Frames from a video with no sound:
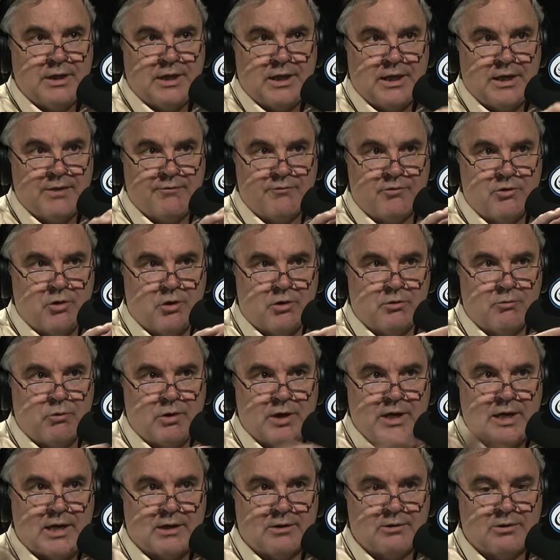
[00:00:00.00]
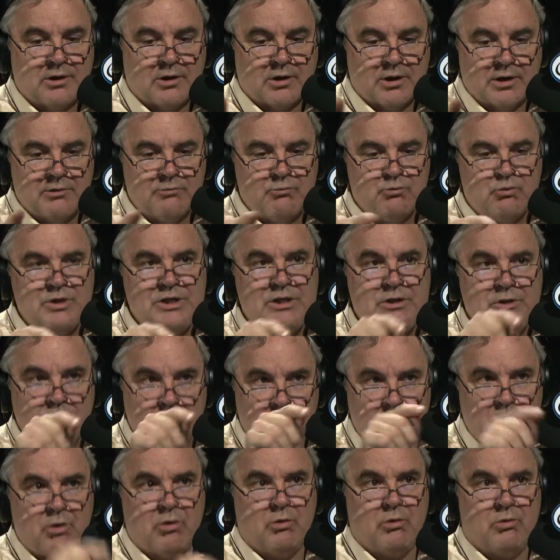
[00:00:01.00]
and have gone way out there, and we
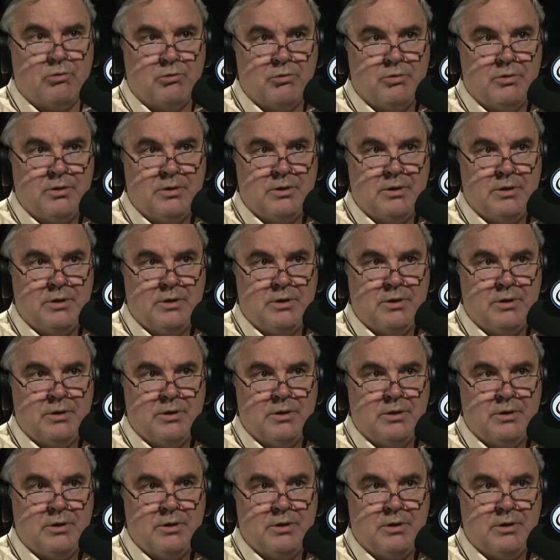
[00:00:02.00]
know